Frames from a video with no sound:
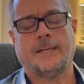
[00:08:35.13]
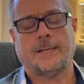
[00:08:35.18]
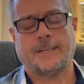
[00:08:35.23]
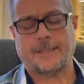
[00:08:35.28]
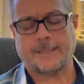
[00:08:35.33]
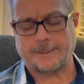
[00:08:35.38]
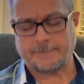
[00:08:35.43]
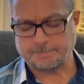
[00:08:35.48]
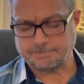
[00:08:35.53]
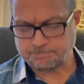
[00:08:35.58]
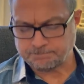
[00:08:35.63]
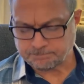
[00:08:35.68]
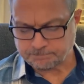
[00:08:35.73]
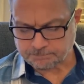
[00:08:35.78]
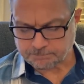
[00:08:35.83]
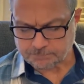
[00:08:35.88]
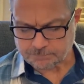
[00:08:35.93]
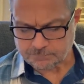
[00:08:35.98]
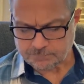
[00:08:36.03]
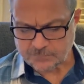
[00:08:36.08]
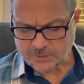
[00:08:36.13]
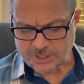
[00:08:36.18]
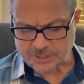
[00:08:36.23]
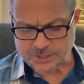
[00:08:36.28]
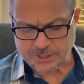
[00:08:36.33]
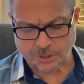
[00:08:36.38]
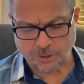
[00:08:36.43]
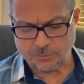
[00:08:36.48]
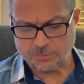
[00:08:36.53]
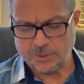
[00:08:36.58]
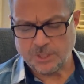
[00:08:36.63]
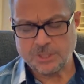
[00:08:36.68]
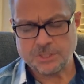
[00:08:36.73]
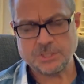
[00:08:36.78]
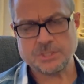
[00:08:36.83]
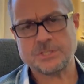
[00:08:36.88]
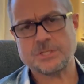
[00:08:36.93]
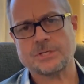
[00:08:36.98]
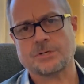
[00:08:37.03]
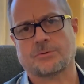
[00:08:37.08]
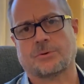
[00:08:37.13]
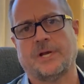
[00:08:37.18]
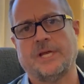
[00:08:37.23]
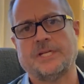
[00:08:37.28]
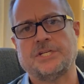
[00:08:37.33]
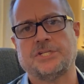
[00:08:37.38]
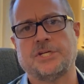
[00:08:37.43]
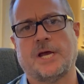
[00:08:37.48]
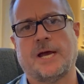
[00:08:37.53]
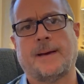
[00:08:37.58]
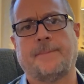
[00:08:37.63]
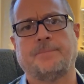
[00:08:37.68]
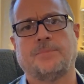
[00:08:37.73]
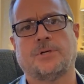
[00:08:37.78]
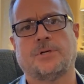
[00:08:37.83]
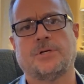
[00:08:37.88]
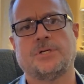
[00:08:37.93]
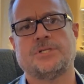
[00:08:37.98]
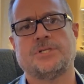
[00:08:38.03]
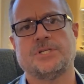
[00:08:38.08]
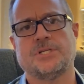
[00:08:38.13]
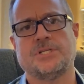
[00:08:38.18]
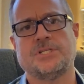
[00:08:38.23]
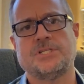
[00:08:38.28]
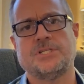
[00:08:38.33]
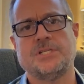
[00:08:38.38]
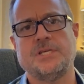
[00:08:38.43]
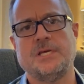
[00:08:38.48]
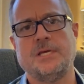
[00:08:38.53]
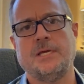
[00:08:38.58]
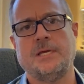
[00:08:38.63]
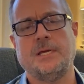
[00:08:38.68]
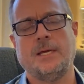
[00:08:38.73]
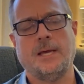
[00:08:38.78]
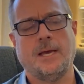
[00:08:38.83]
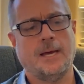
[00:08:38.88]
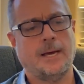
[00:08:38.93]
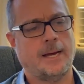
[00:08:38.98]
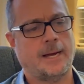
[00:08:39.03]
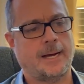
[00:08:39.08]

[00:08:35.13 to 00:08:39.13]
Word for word: Um, so just a great chapter to see.